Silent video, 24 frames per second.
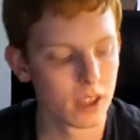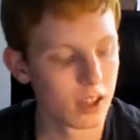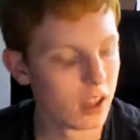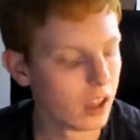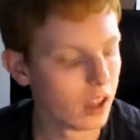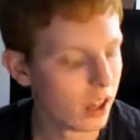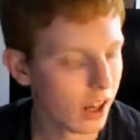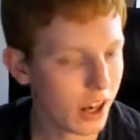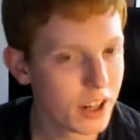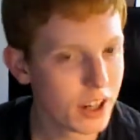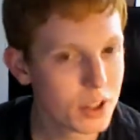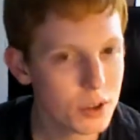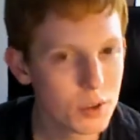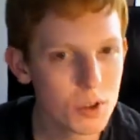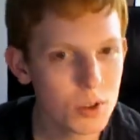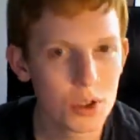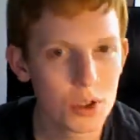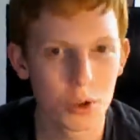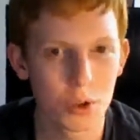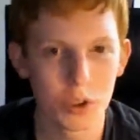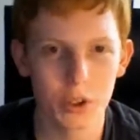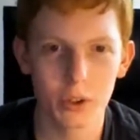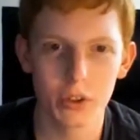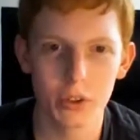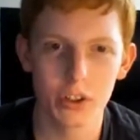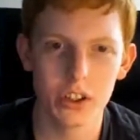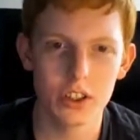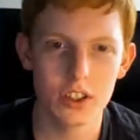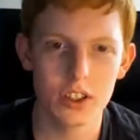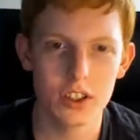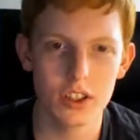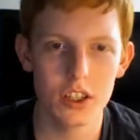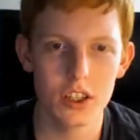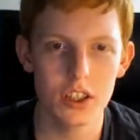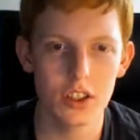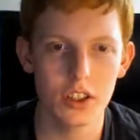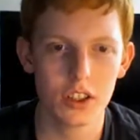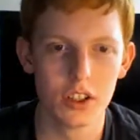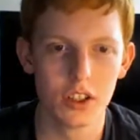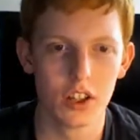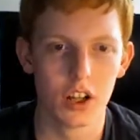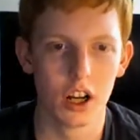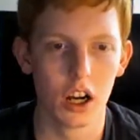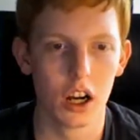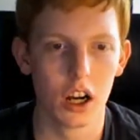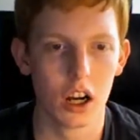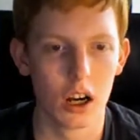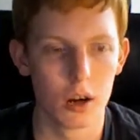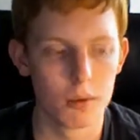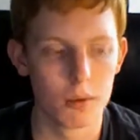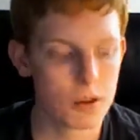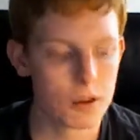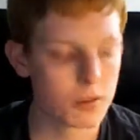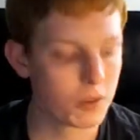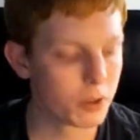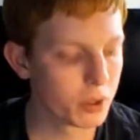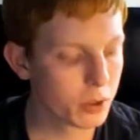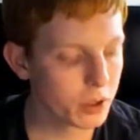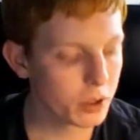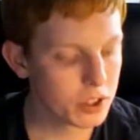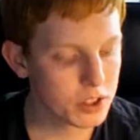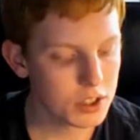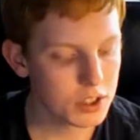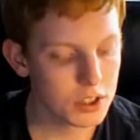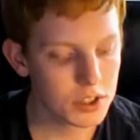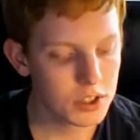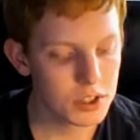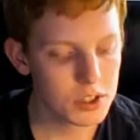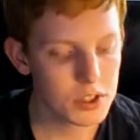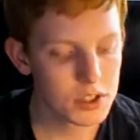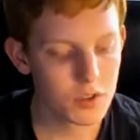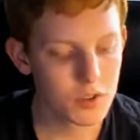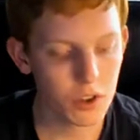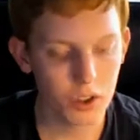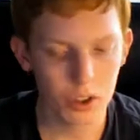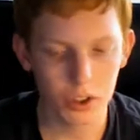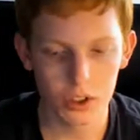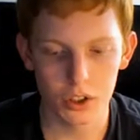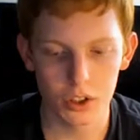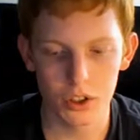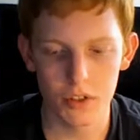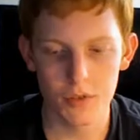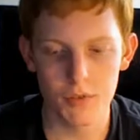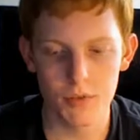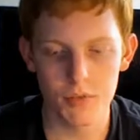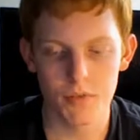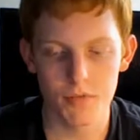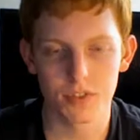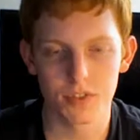I do enjoy green tea, and for green tea, this is very good.